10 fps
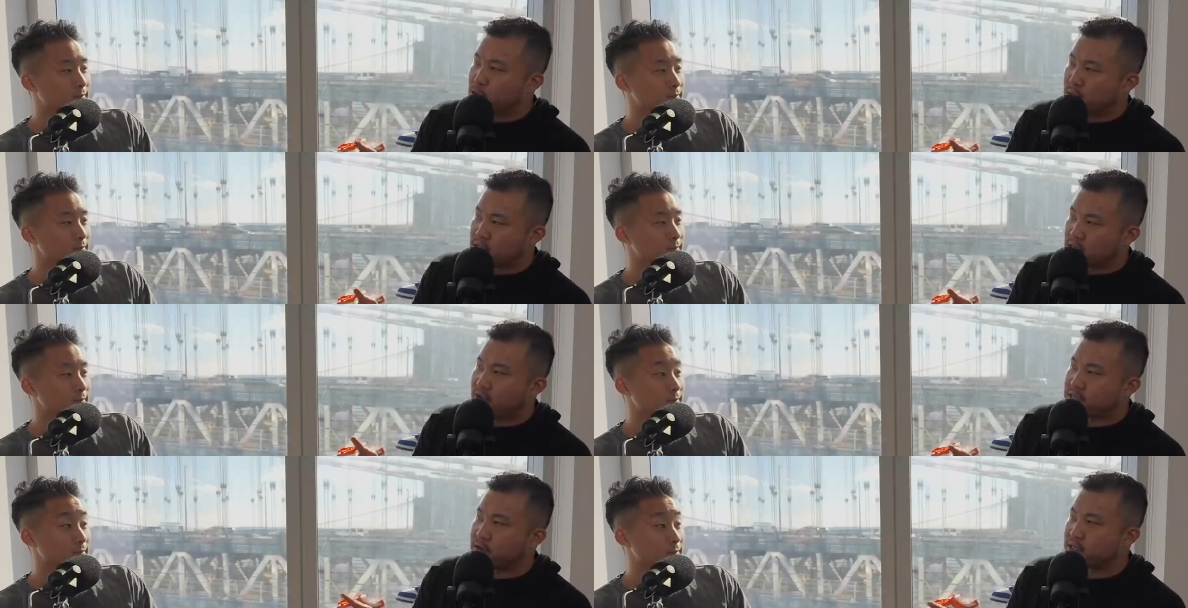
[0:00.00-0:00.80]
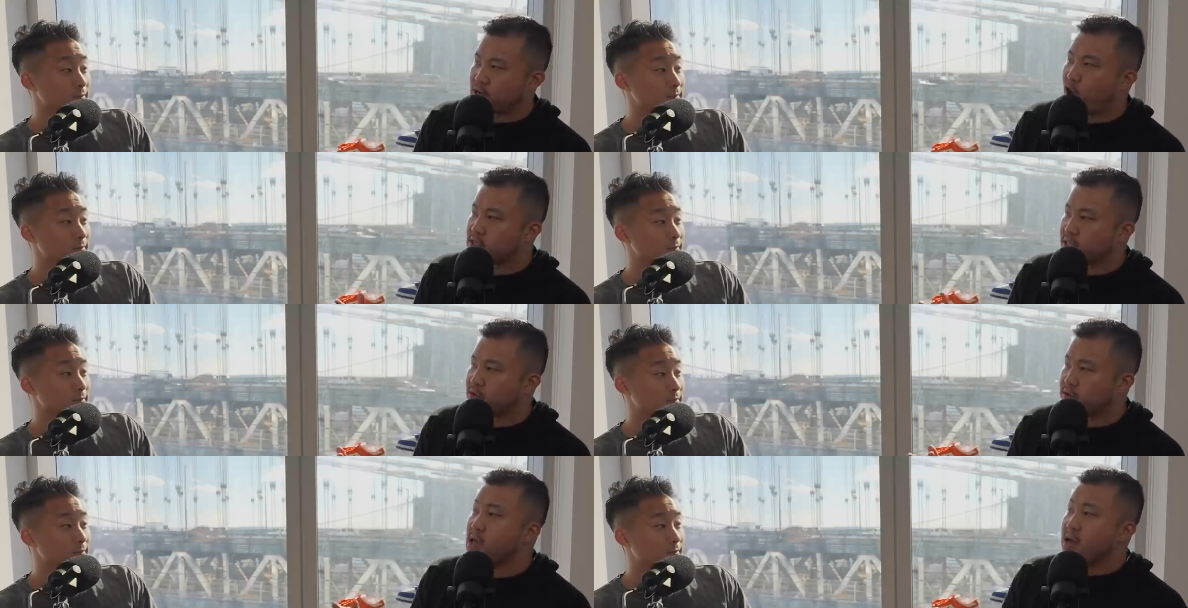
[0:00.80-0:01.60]
Speaker 1: between soft skills and hard
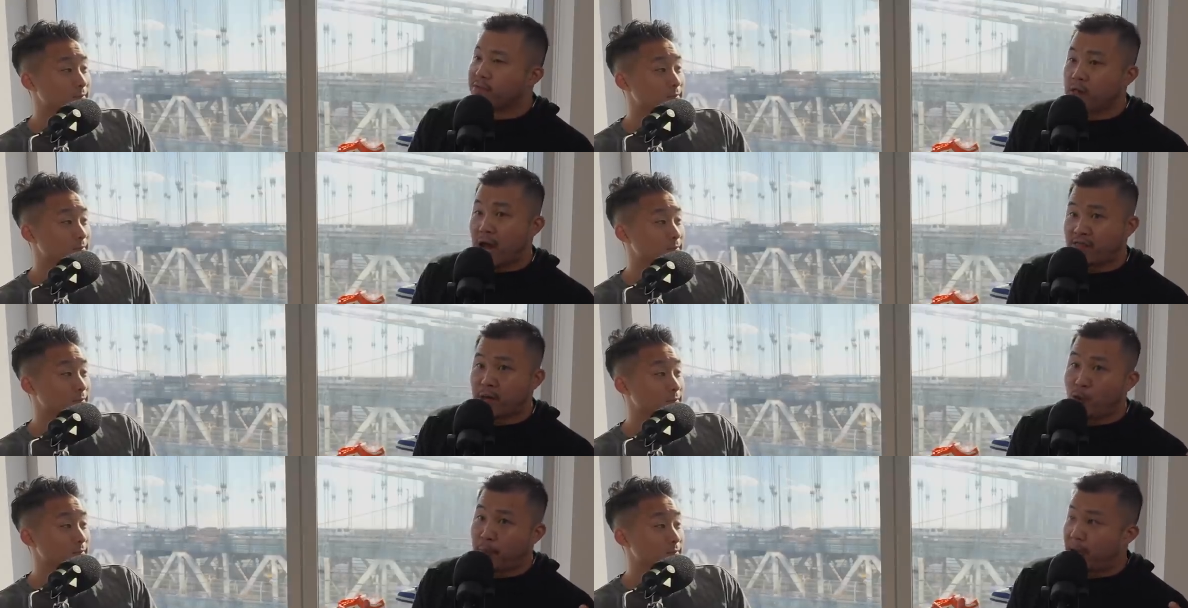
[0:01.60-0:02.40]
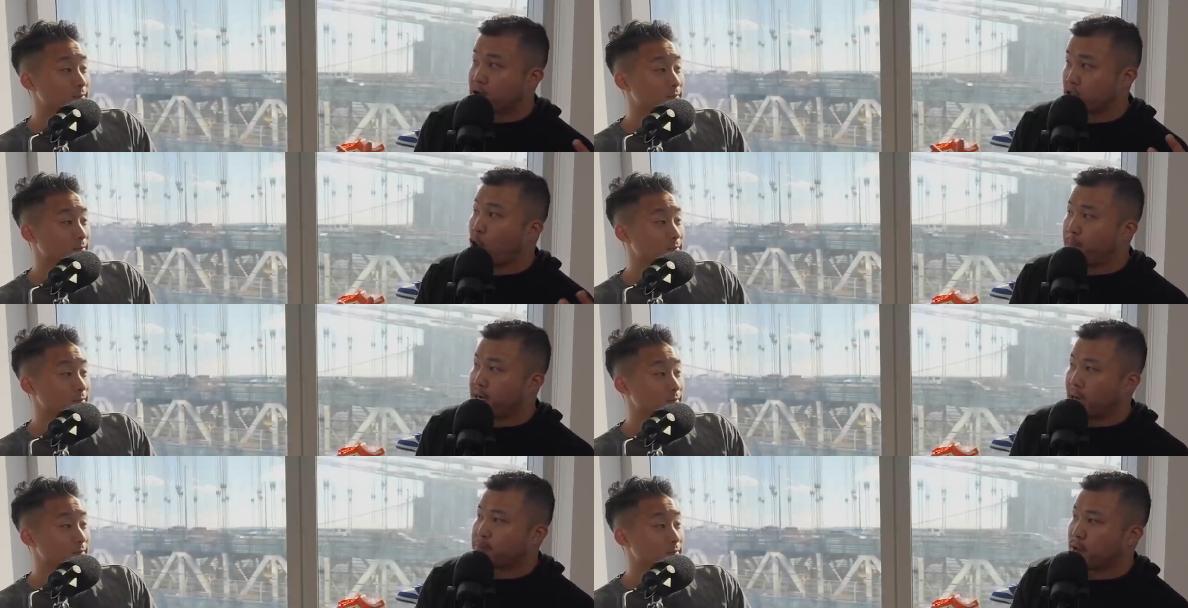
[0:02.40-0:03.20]
skills, I think more parents are
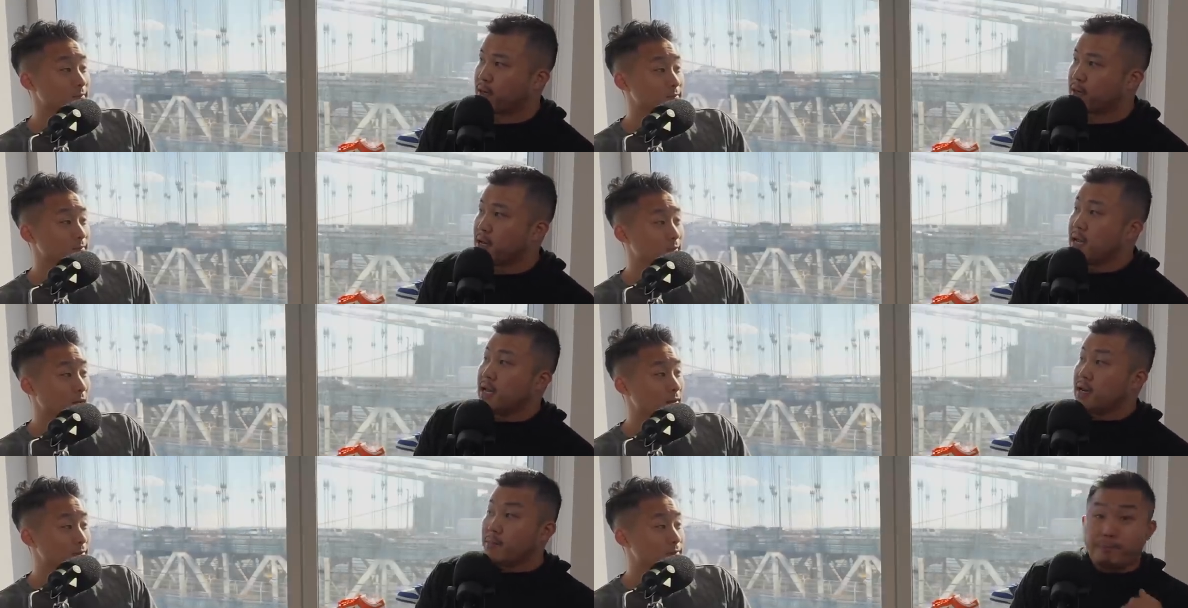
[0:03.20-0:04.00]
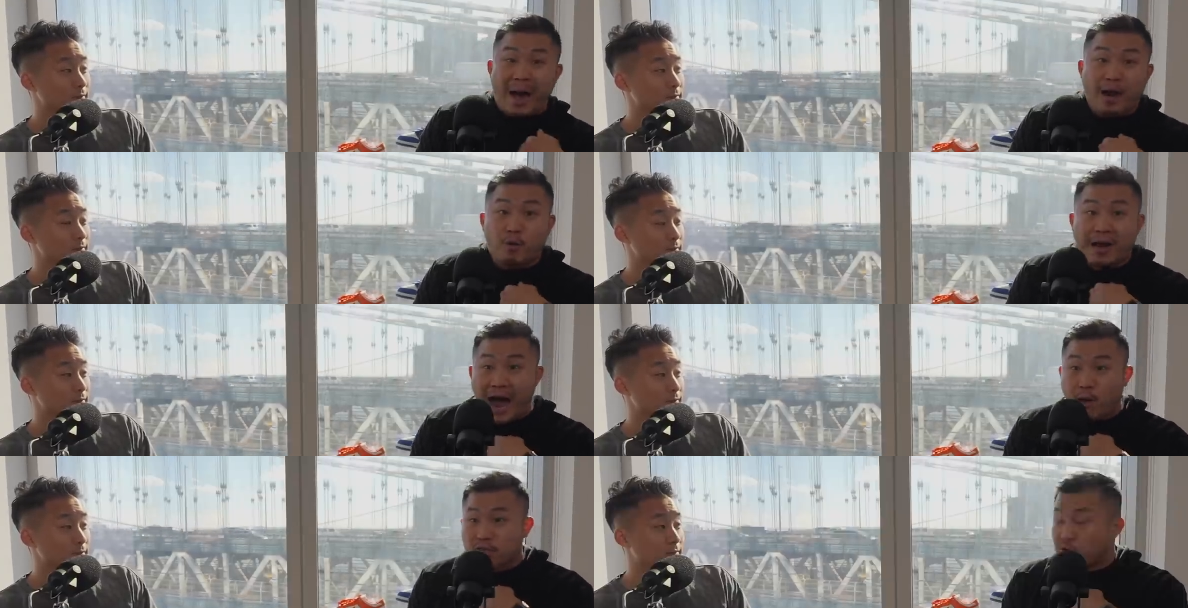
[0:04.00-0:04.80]
opening up to it. Yeah. Back when
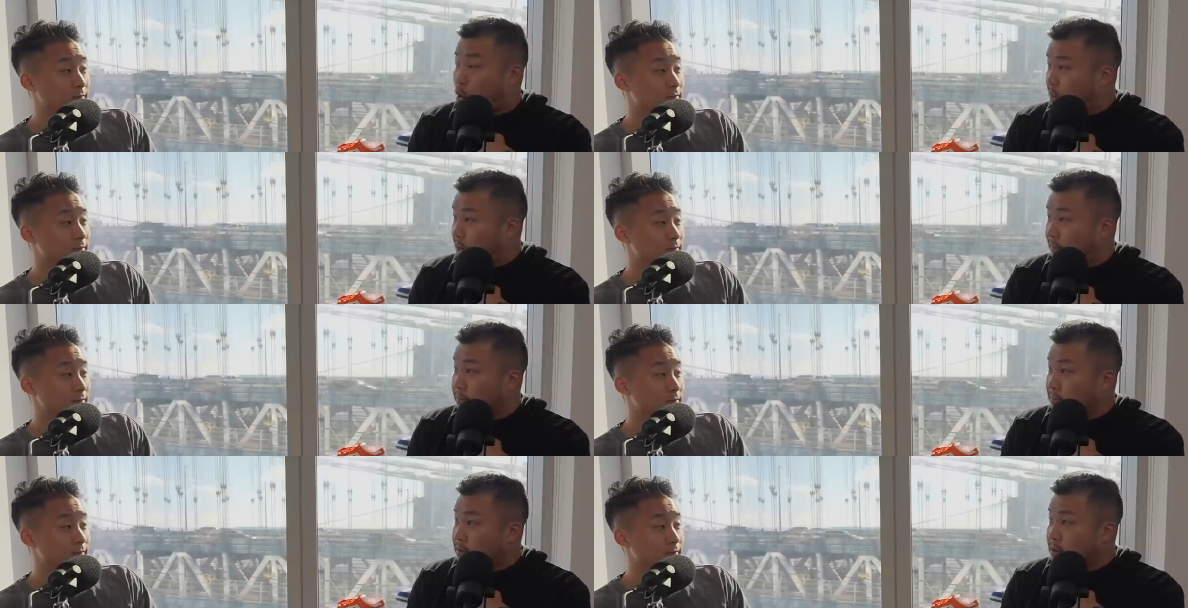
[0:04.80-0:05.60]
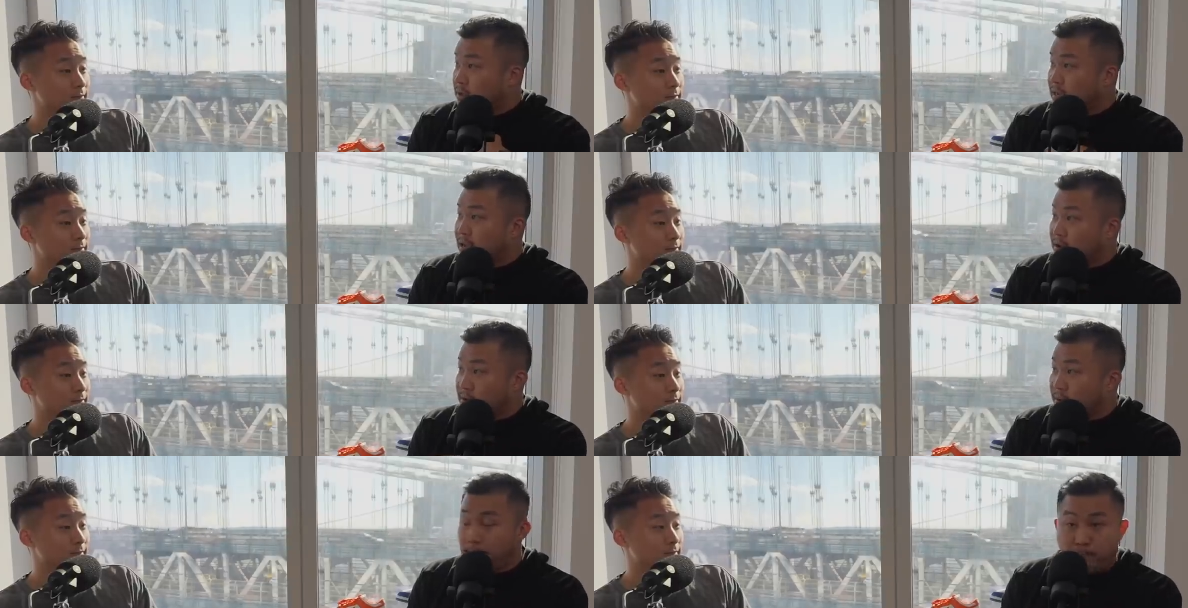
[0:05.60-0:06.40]
I was growing up,
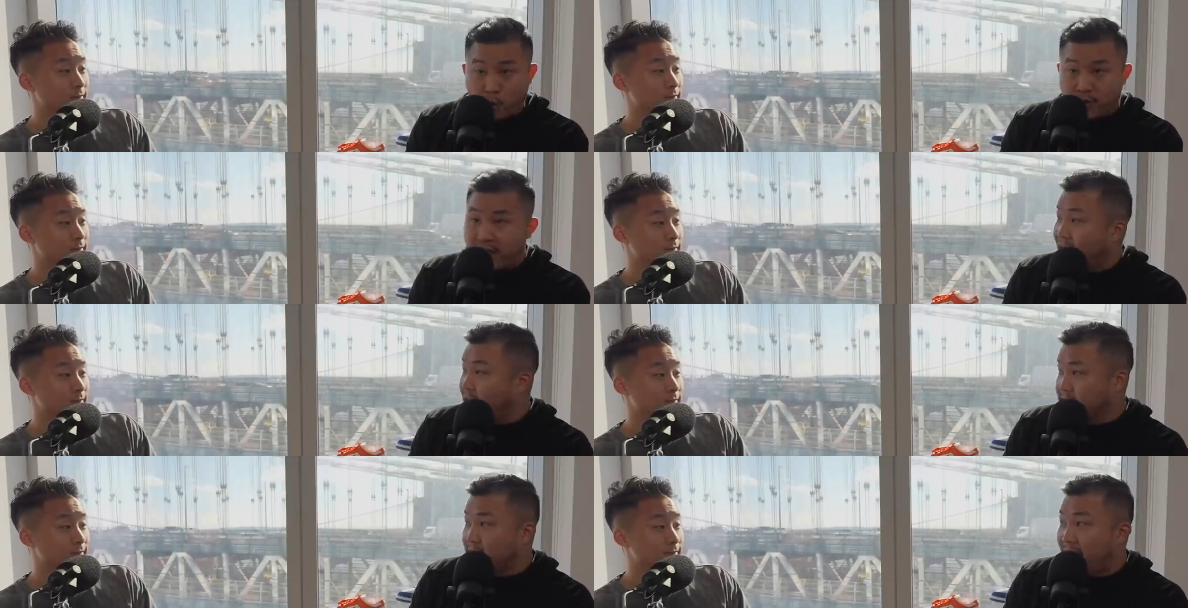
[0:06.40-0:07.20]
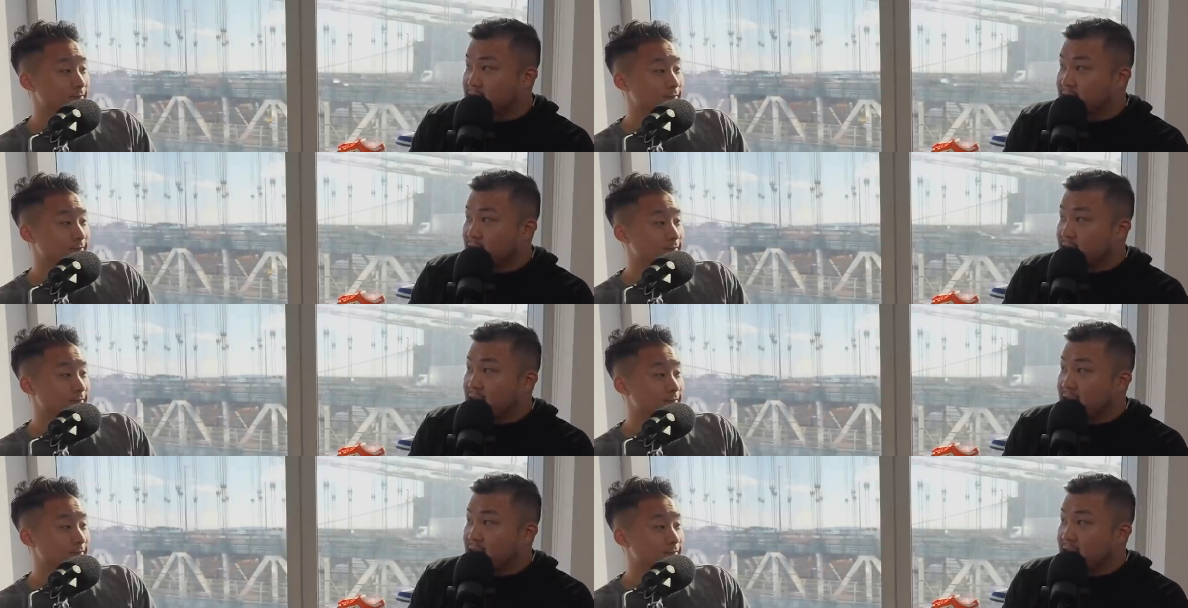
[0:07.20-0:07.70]
I'm born in the eighties, guys.